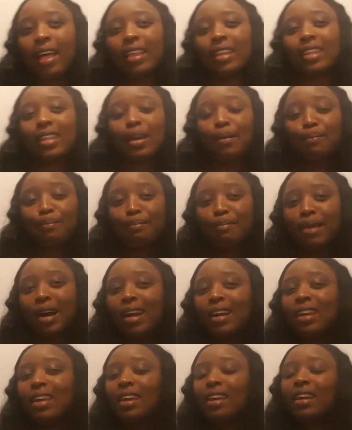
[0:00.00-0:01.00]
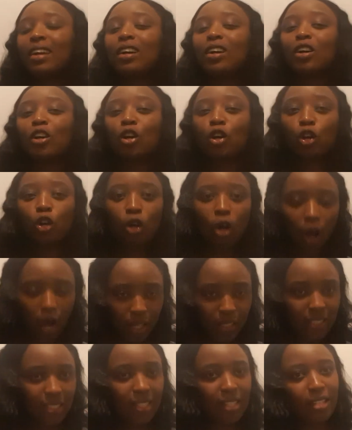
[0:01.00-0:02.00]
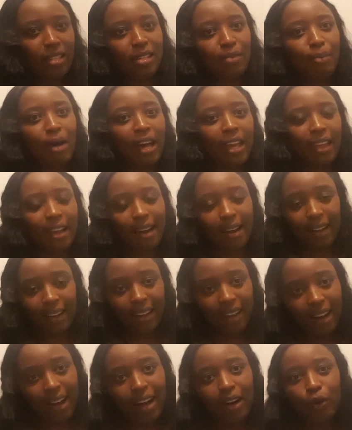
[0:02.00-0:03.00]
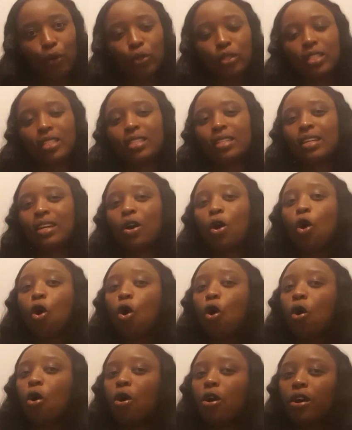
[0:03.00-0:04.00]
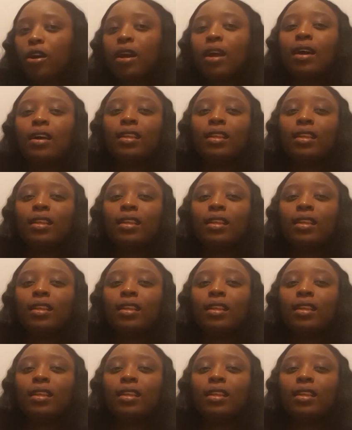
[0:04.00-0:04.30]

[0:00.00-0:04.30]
The money got in my account, or